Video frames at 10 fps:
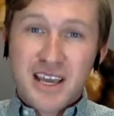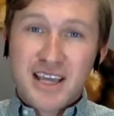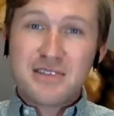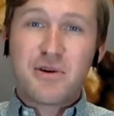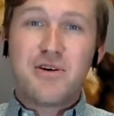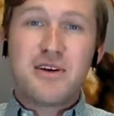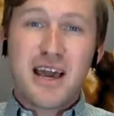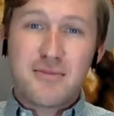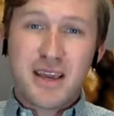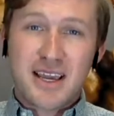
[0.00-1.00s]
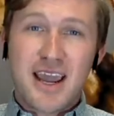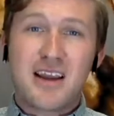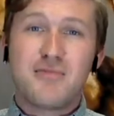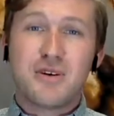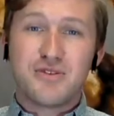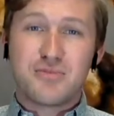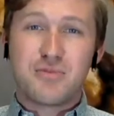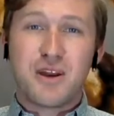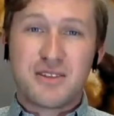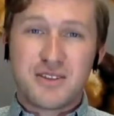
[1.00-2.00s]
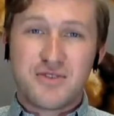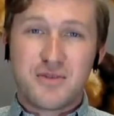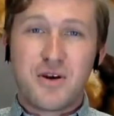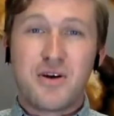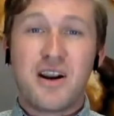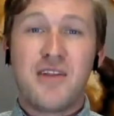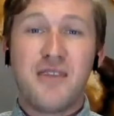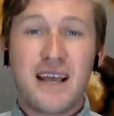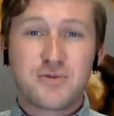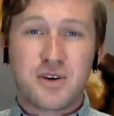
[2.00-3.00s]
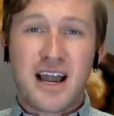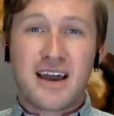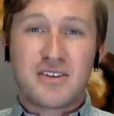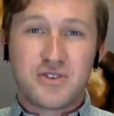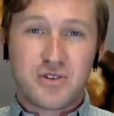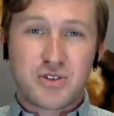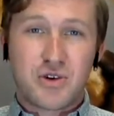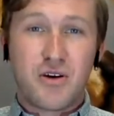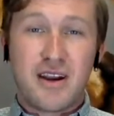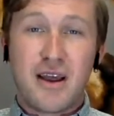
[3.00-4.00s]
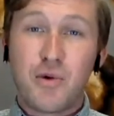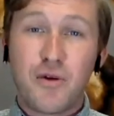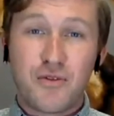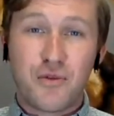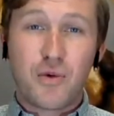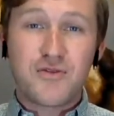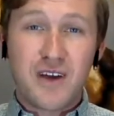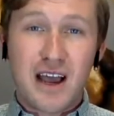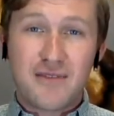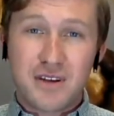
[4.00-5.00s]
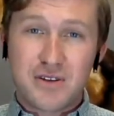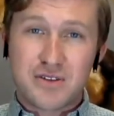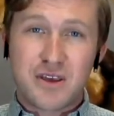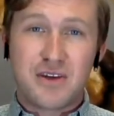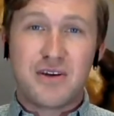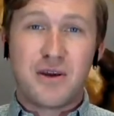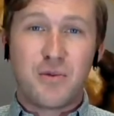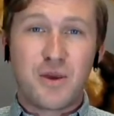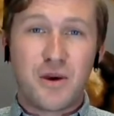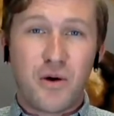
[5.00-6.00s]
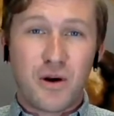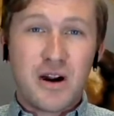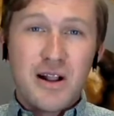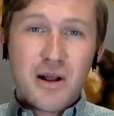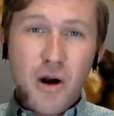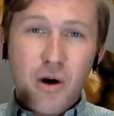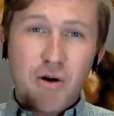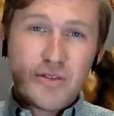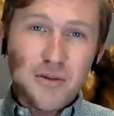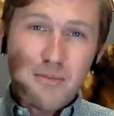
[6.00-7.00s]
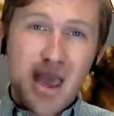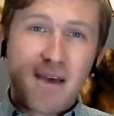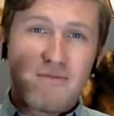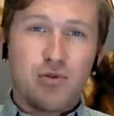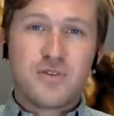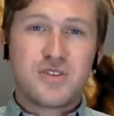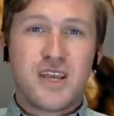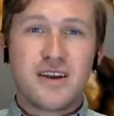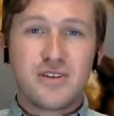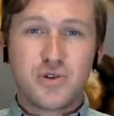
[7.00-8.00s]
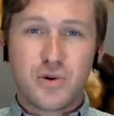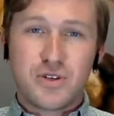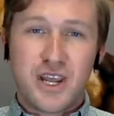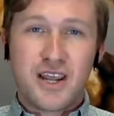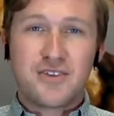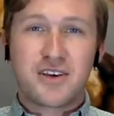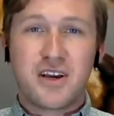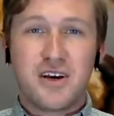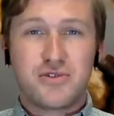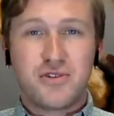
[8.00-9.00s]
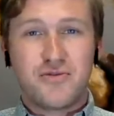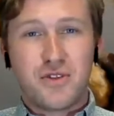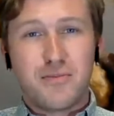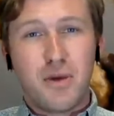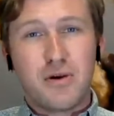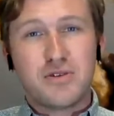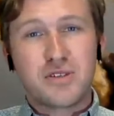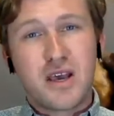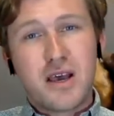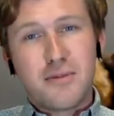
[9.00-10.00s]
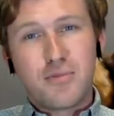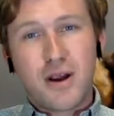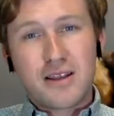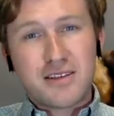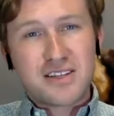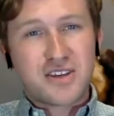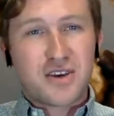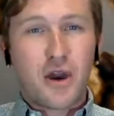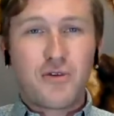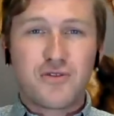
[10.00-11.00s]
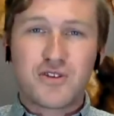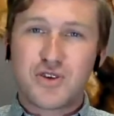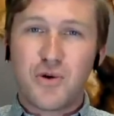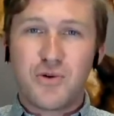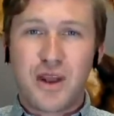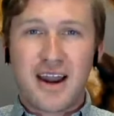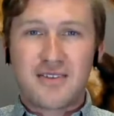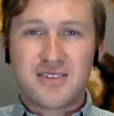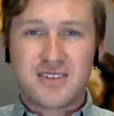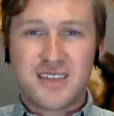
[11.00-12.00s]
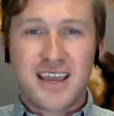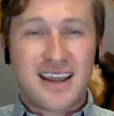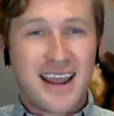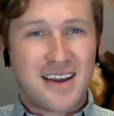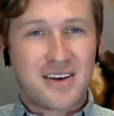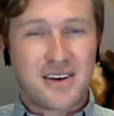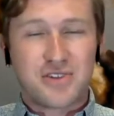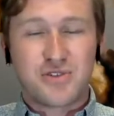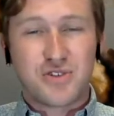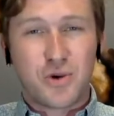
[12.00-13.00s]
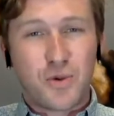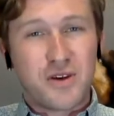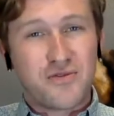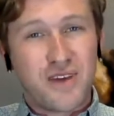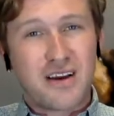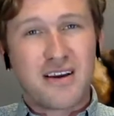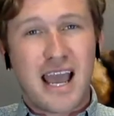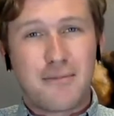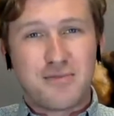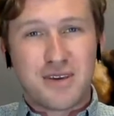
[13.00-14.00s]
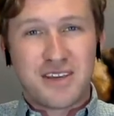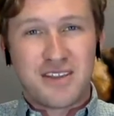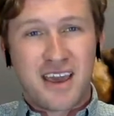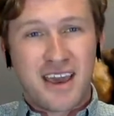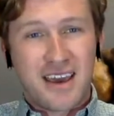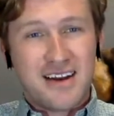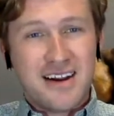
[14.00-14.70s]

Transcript: He learned how to make caramels and pralines from her, and that's what got us our start. Now, we're over forty-five years later, and we are on the map for the state of Georgia and the country for the most pralines and gophers sold out of the state and wow. country. So we are very happy to be that.